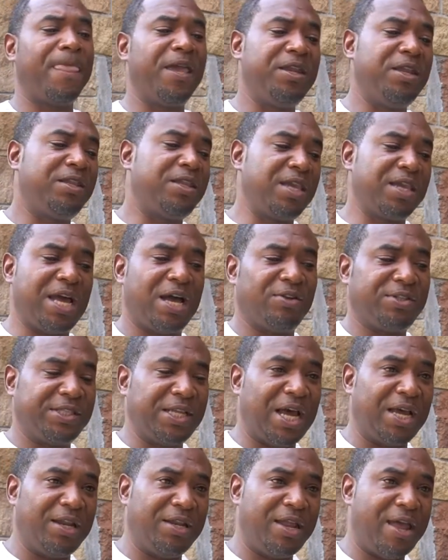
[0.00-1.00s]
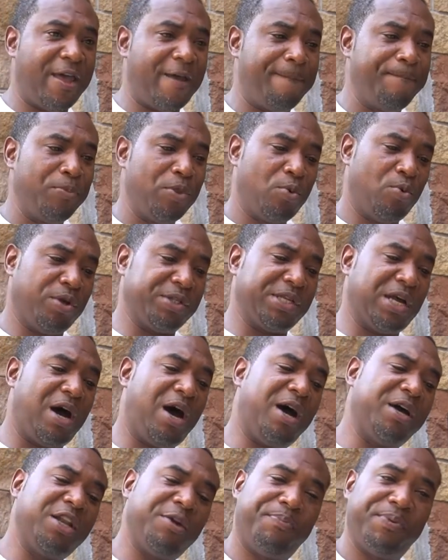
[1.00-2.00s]
Anything outside of that was
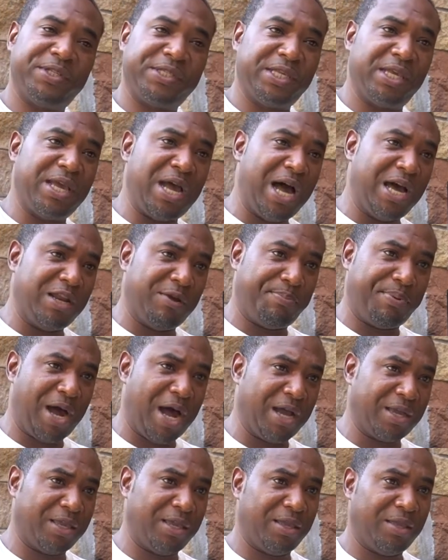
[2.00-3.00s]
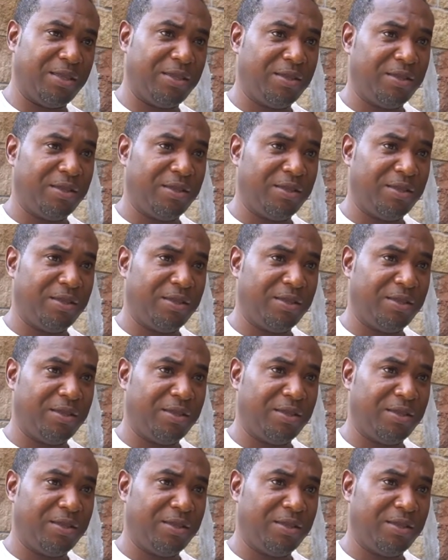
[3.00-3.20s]
100% out of pocket,